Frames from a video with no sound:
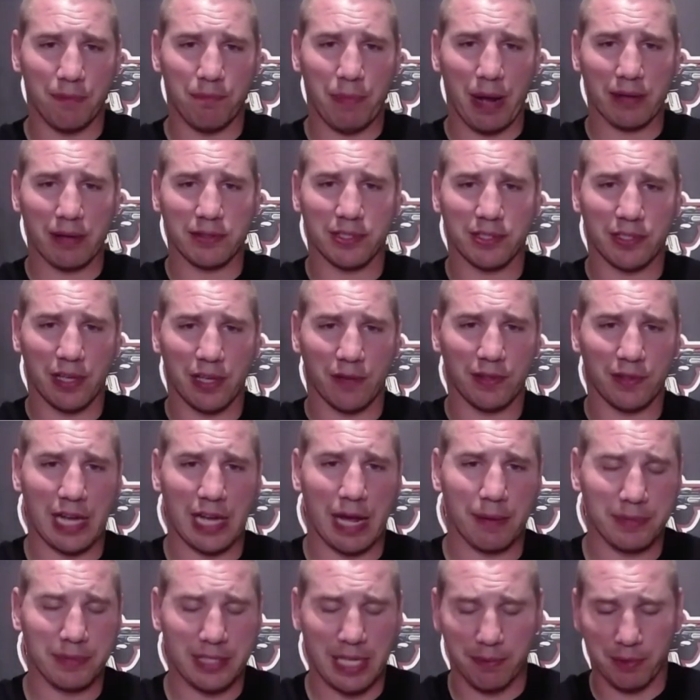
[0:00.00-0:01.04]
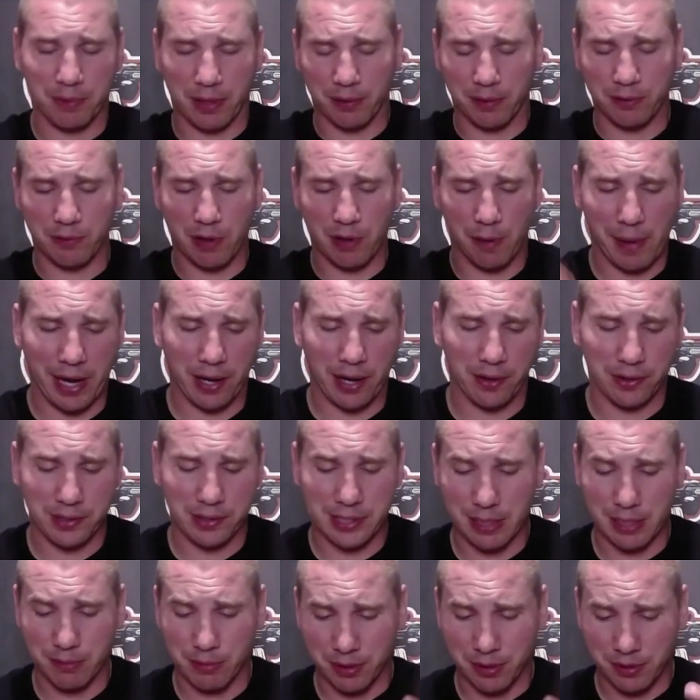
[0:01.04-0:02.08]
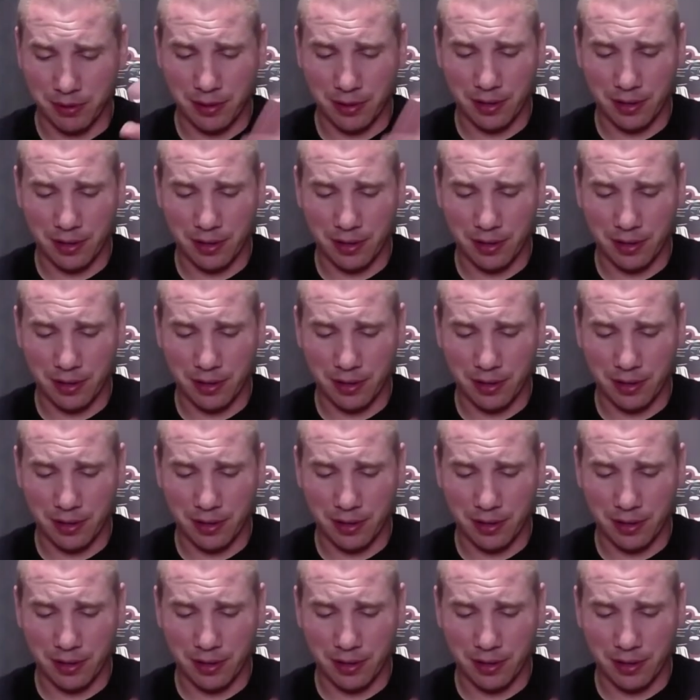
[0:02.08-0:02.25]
bounces off the top step, comes right back on the team, and